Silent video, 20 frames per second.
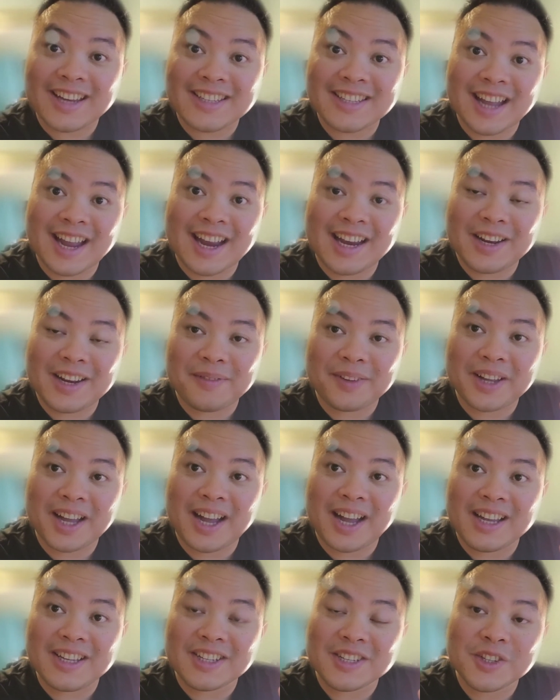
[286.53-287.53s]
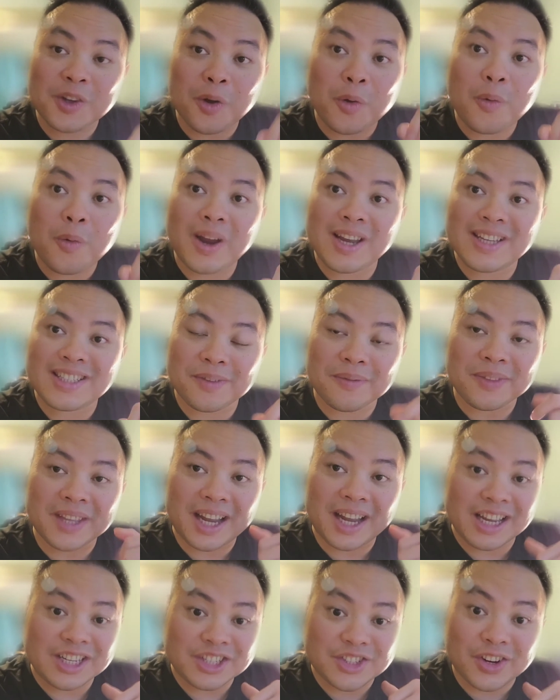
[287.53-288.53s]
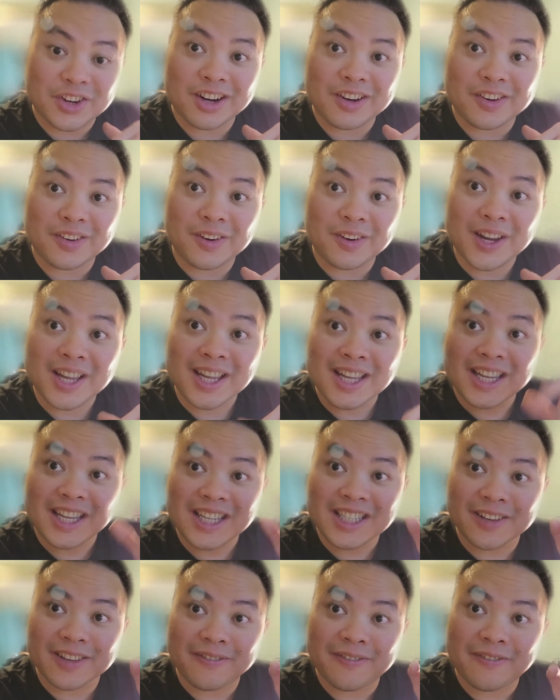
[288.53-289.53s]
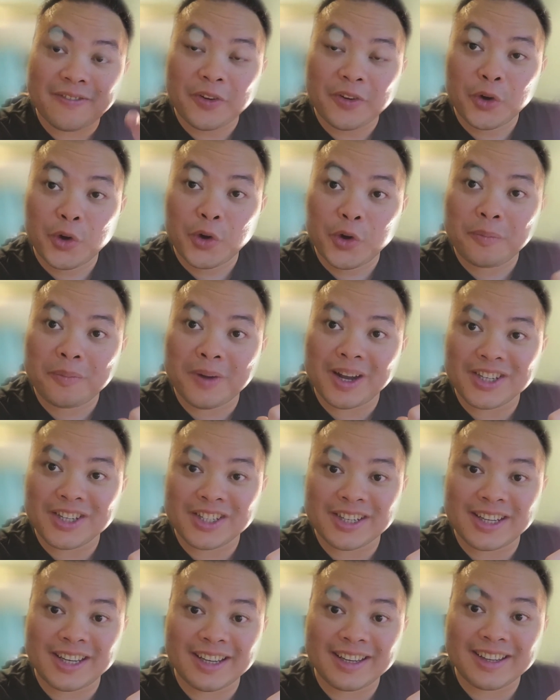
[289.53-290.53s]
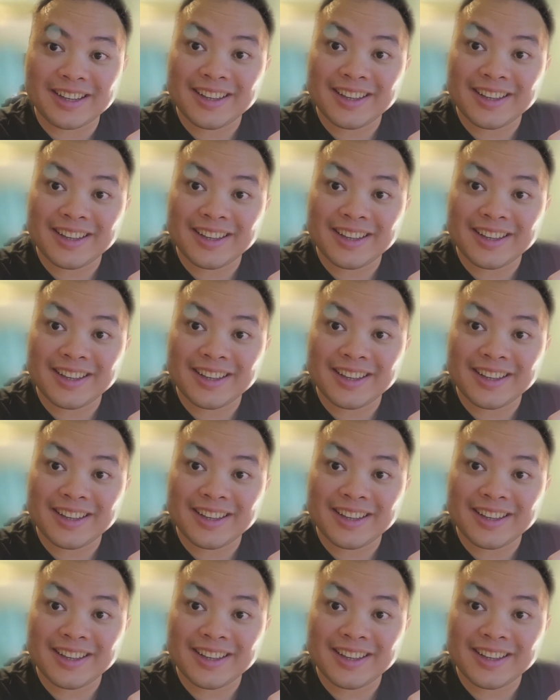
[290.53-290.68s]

item, guys, is always something I struggle. Is a food budgeting.